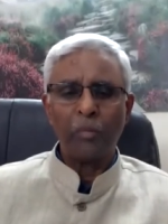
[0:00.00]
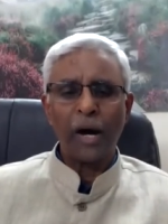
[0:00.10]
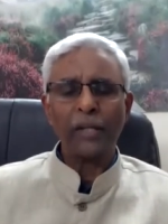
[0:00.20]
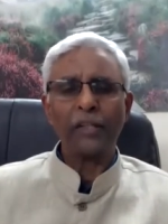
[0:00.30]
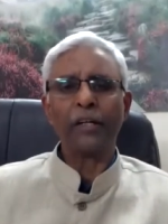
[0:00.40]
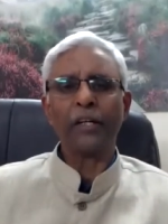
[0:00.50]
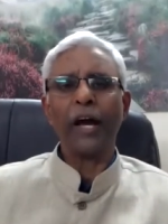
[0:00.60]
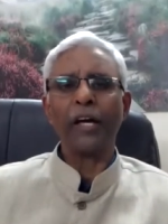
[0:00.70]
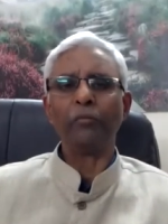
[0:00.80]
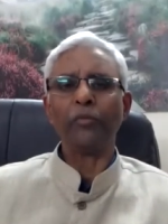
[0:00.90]
by the
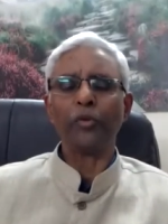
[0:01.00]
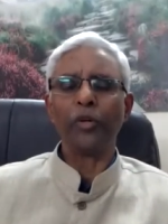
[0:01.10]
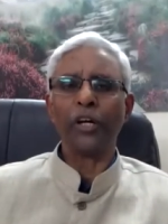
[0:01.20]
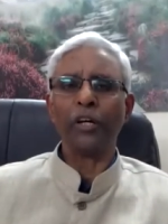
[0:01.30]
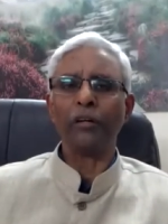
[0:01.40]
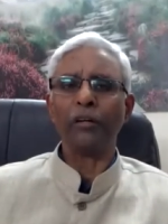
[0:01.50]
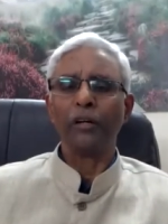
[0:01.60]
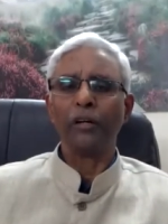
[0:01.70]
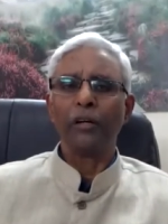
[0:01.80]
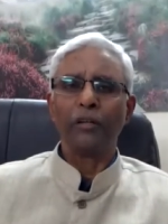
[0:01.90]
time today
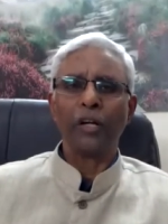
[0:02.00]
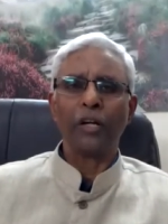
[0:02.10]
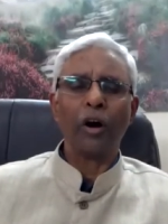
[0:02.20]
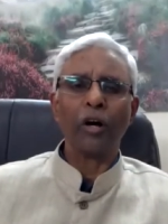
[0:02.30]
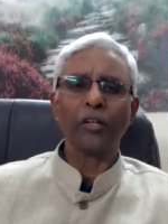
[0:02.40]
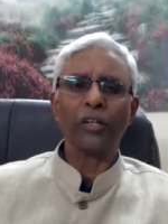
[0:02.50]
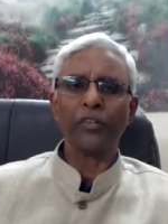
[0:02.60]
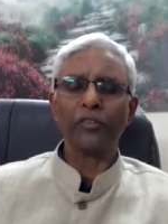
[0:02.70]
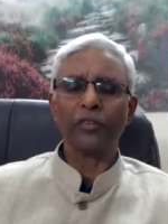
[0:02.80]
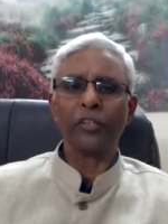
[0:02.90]
the
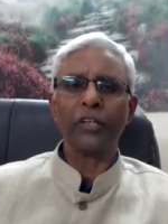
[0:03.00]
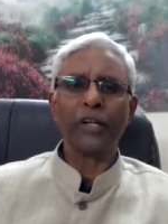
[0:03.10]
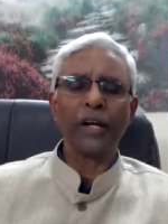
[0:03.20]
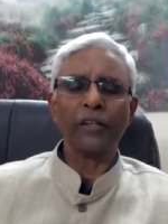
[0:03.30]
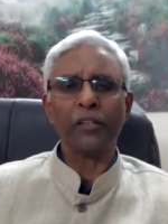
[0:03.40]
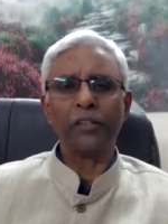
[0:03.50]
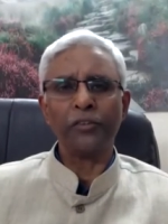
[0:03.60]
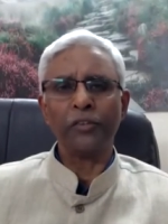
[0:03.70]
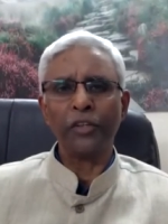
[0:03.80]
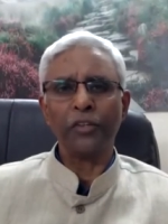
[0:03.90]
doctors detect the
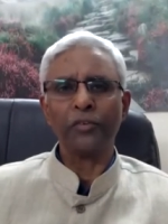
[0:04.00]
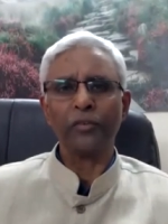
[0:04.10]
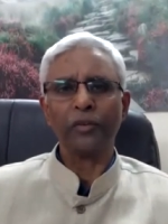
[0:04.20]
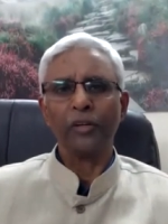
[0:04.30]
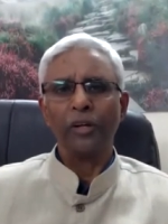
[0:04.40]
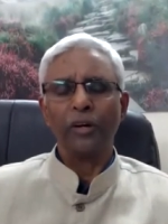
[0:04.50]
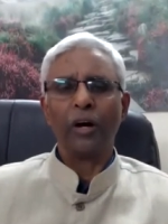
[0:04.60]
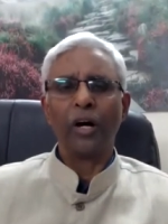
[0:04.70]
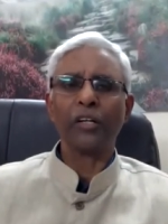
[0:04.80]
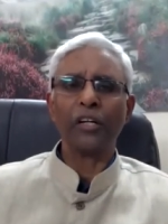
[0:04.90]
disease
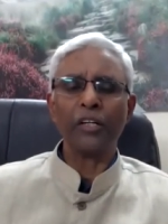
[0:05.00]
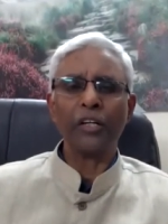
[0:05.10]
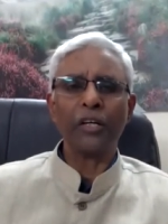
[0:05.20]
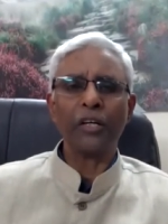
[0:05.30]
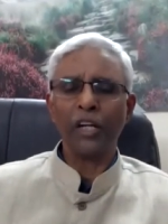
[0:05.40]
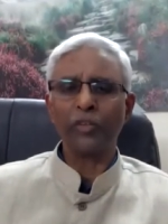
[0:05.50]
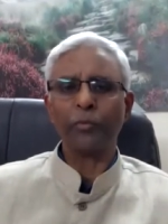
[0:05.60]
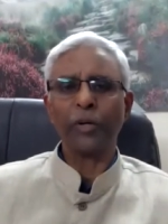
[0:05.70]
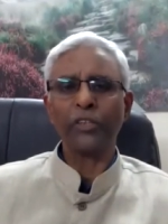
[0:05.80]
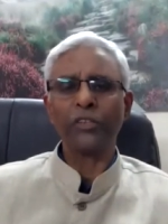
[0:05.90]
or clinical
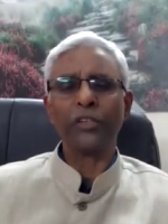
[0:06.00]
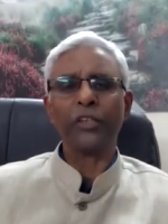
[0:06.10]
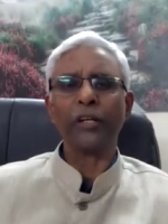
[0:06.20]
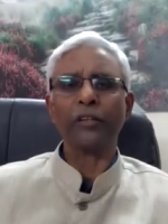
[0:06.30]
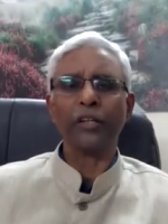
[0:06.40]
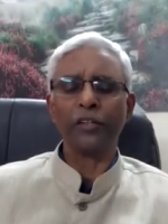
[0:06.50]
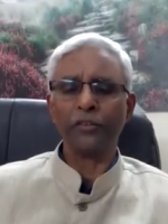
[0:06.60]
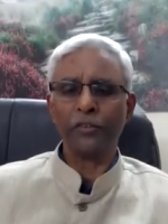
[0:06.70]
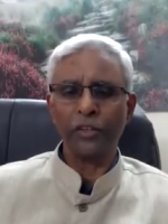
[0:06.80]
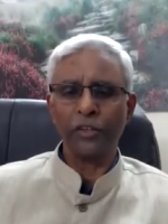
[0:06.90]
experts detect the
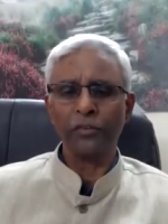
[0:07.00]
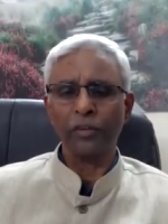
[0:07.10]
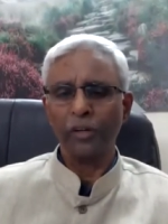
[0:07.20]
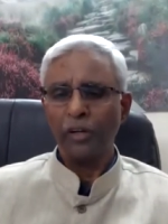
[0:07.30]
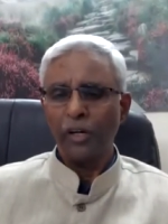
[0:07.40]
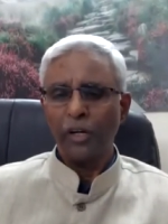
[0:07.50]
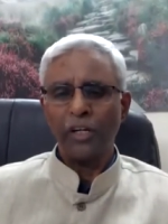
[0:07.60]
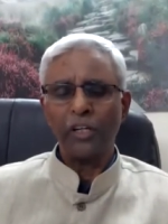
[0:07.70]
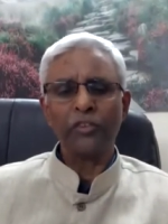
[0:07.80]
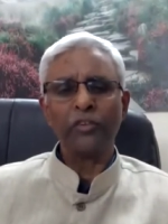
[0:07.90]
disease,
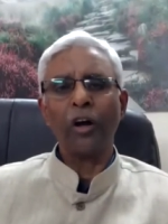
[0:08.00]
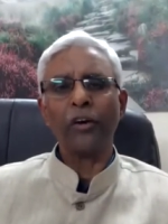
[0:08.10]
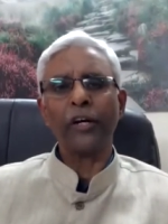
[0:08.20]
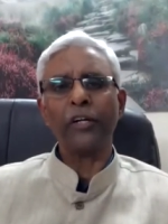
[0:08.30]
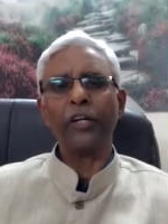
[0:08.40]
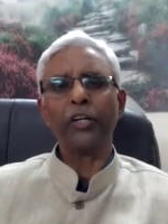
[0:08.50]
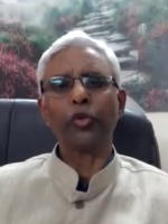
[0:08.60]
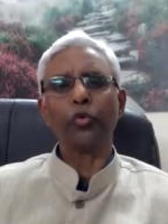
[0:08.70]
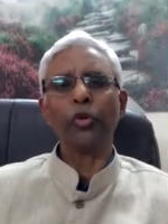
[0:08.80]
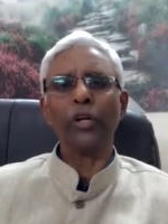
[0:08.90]
it is already
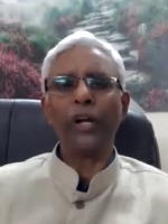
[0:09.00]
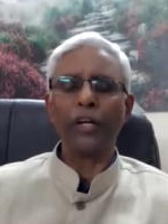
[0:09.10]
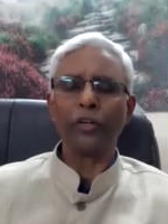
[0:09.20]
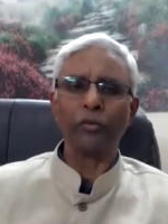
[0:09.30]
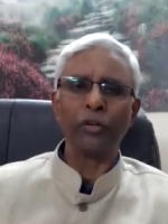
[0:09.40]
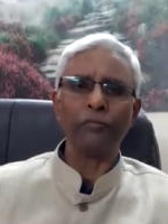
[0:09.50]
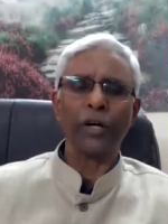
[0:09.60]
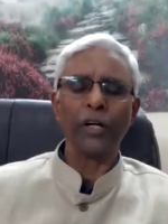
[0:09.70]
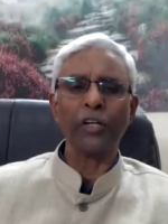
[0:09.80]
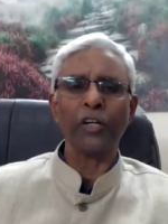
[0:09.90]
too late to
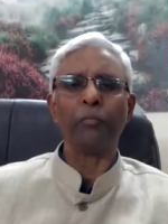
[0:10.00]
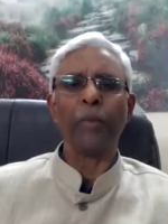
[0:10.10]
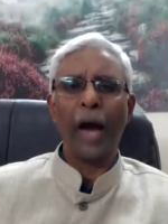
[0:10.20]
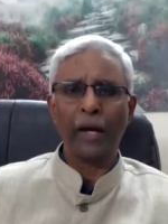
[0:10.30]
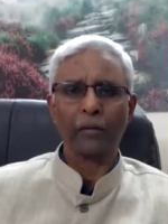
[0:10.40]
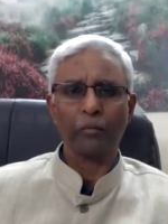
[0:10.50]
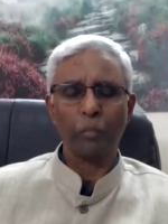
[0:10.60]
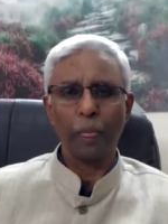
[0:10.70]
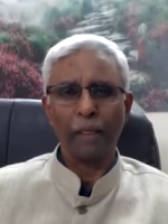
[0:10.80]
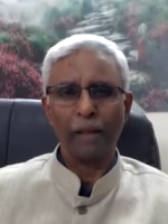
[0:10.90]
revert it back.
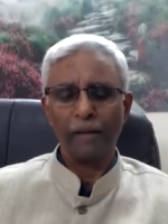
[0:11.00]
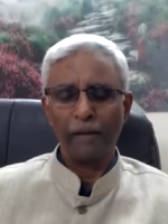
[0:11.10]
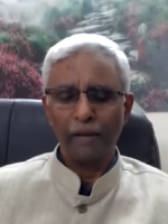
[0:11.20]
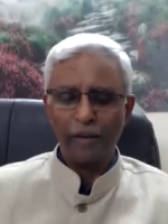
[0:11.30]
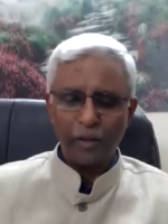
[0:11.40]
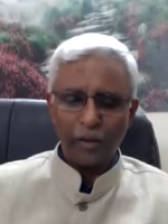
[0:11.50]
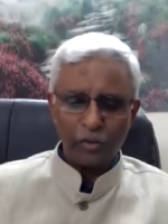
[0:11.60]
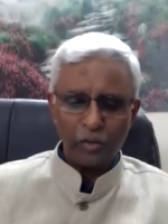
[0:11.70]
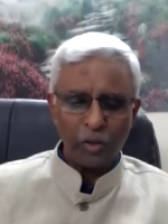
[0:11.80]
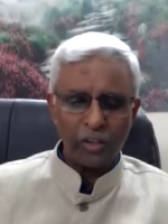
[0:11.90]

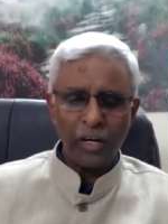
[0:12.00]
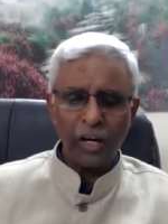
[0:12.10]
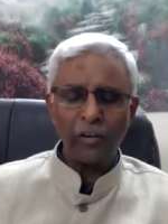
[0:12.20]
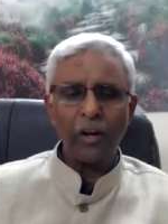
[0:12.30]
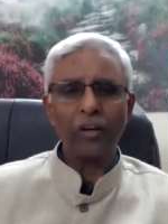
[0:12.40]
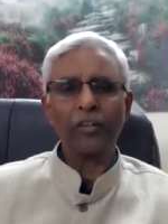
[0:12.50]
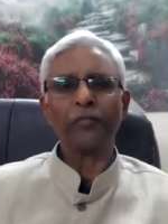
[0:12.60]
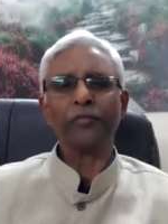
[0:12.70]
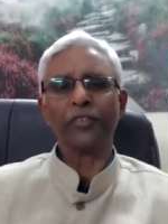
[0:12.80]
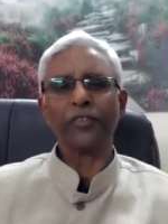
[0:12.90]
So there are a lot
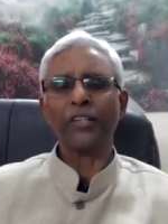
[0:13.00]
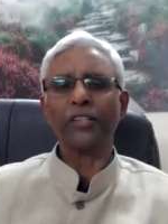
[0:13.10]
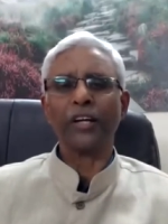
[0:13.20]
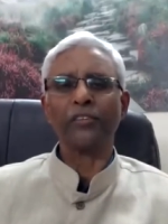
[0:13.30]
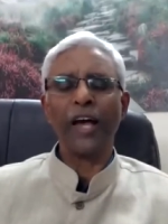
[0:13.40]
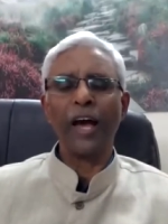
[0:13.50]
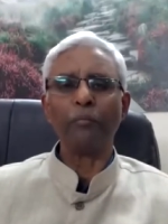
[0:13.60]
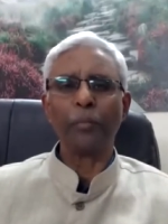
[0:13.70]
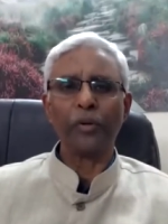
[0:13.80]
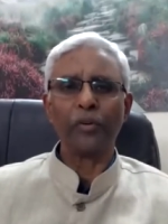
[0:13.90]
of such
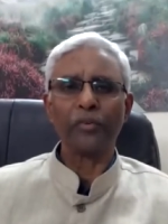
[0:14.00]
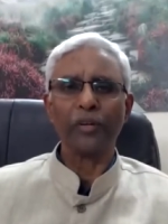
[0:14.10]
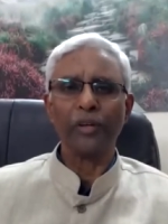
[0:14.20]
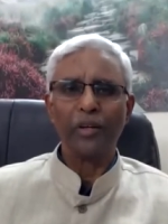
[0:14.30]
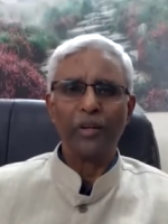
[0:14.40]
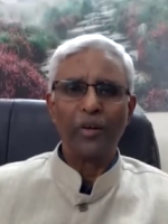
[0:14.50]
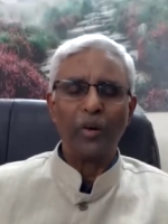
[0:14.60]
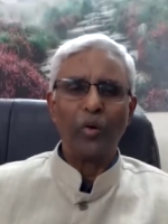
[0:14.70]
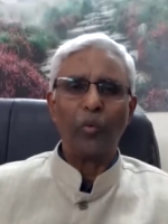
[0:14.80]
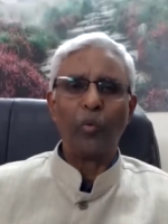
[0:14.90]
examples
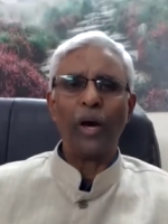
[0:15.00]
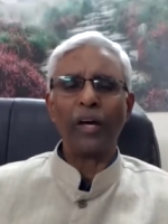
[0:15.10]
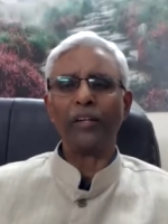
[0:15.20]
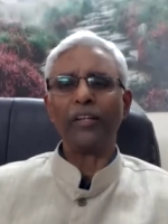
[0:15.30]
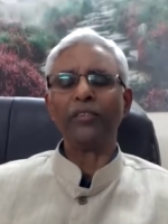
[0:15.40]
where